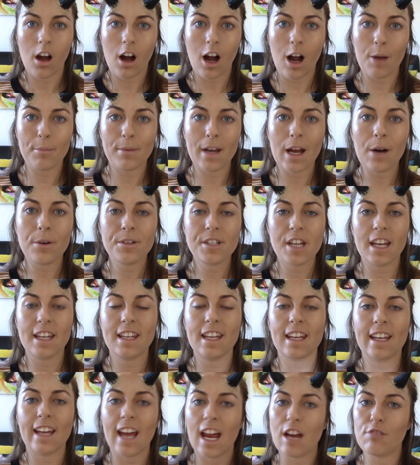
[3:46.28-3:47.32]
I'm now
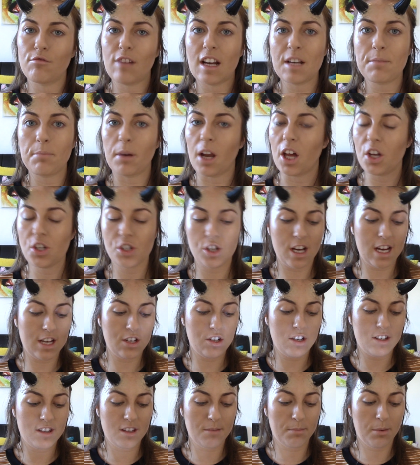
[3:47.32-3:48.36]
taking a red blusher
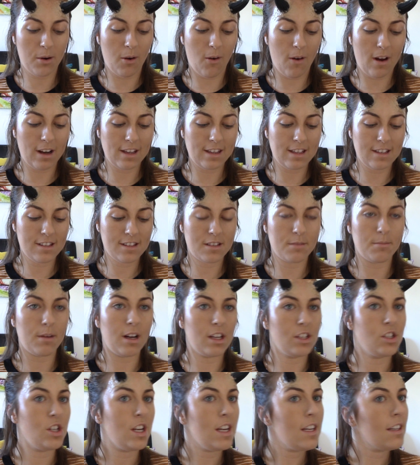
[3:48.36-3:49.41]
and just applying this to
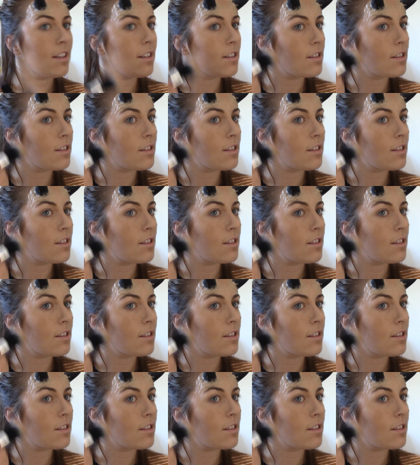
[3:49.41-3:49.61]
my cheeks.